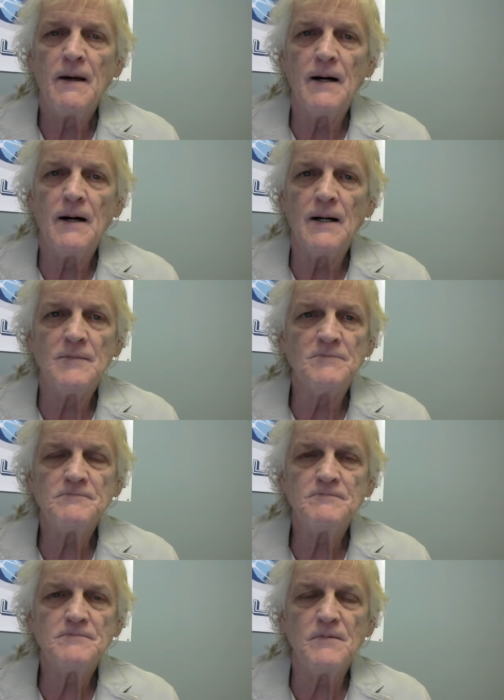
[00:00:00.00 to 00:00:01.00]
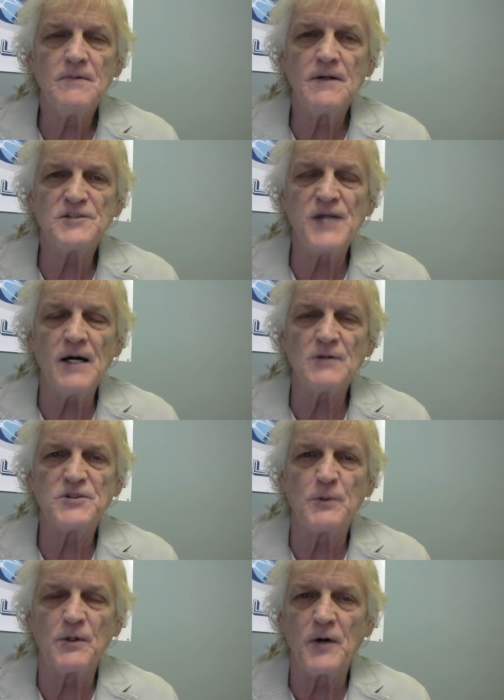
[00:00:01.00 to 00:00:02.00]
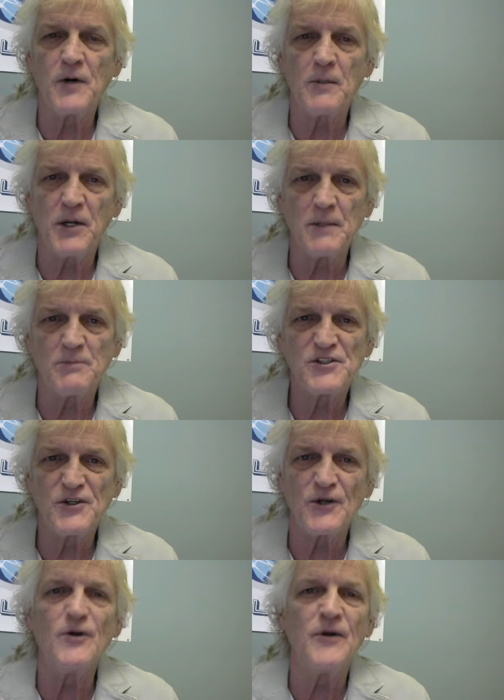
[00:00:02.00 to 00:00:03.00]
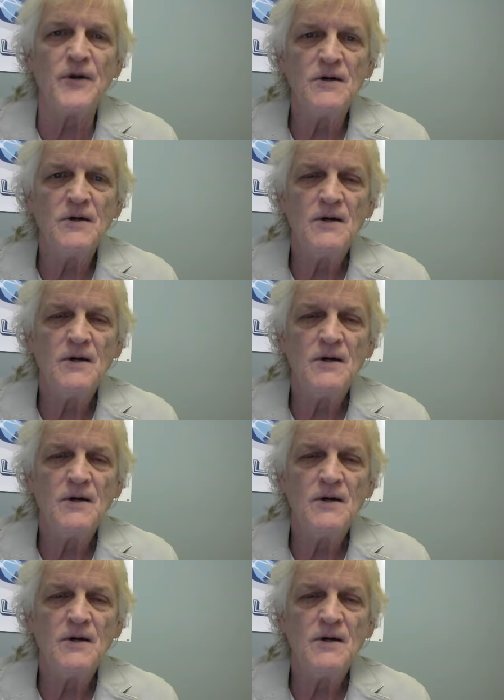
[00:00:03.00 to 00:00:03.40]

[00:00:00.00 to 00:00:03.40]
Um, it sounds so incredibly absurd,